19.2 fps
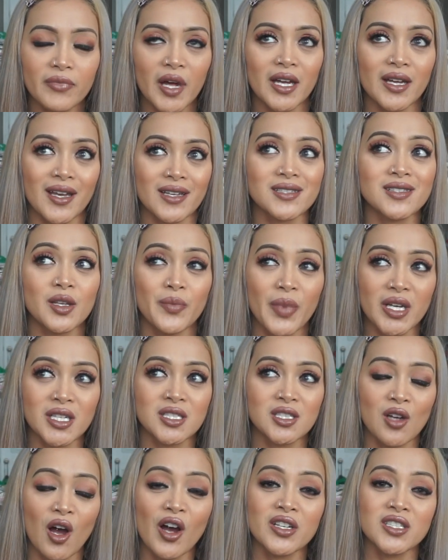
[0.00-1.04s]
I guess, the
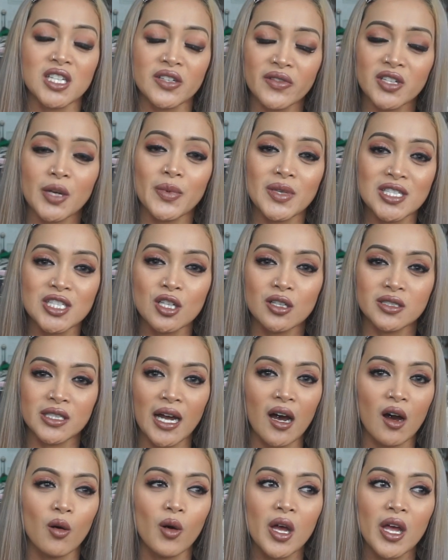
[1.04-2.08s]
best songs even up until
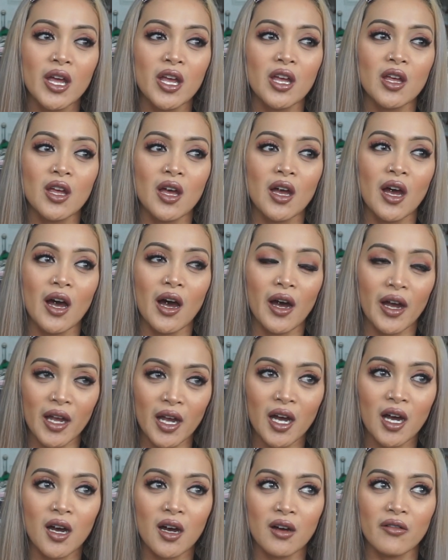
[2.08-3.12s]
now. I
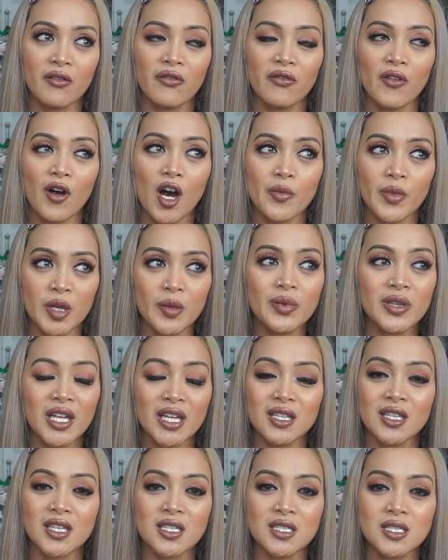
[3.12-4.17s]
have on my
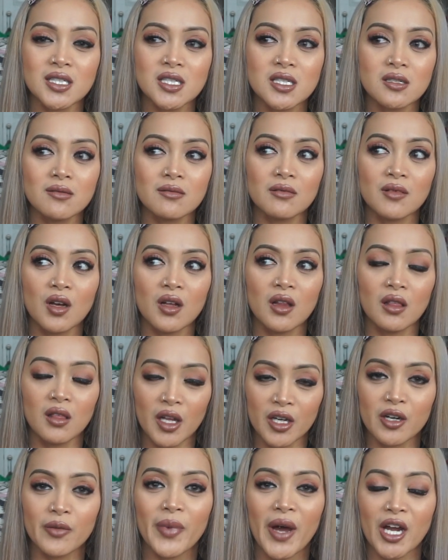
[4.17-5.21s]
playlist a
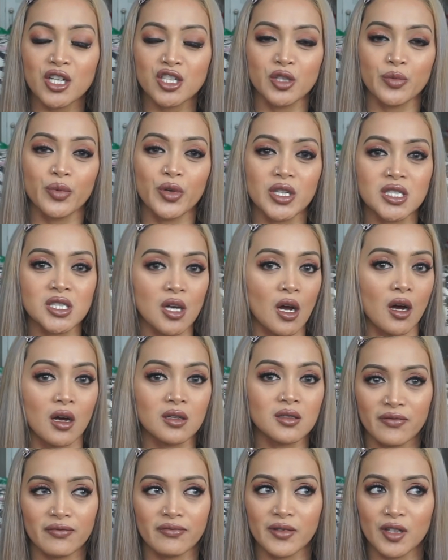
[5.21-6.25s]
lot of Backstreet Boys
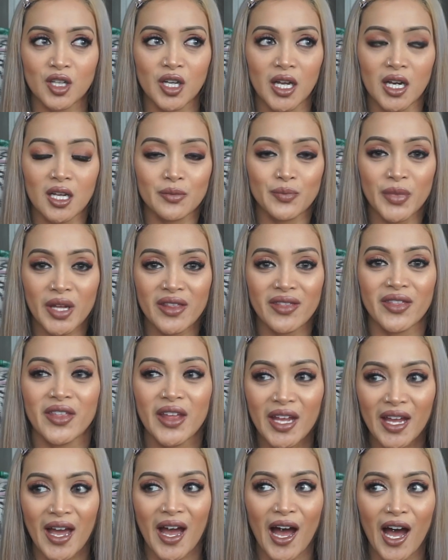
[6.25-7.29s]
songs. You gotta admit,
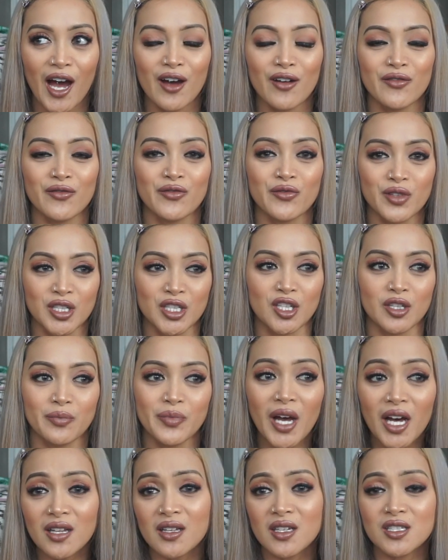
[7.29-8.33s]
they have really good
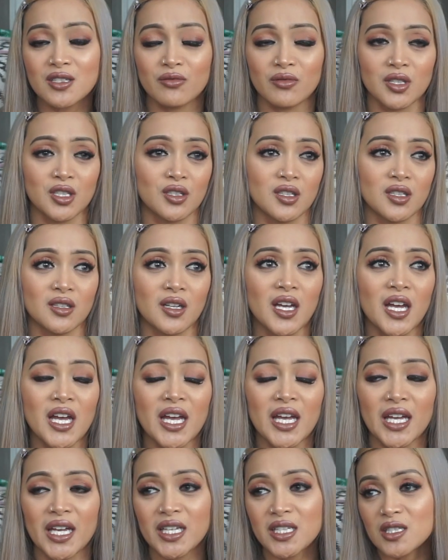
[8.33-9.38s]
ballads, really good
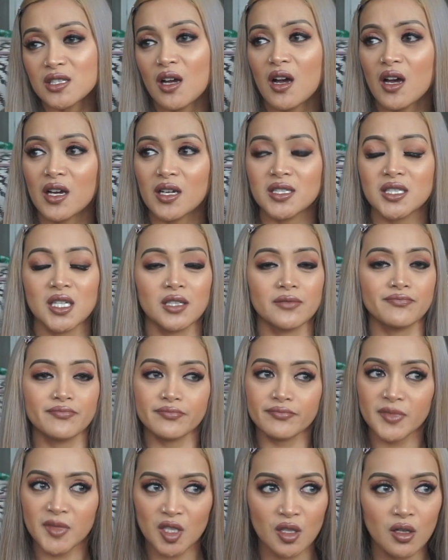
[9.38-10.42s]
hit songs, and,
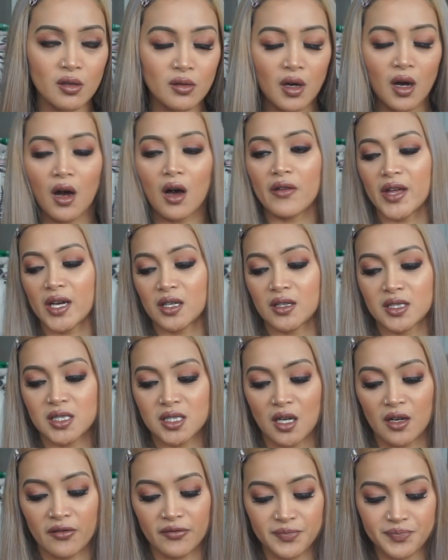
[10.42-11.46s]
you know, all that good
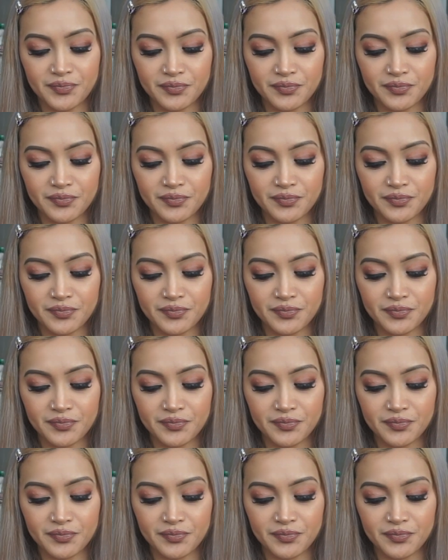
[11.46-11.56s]
stuff.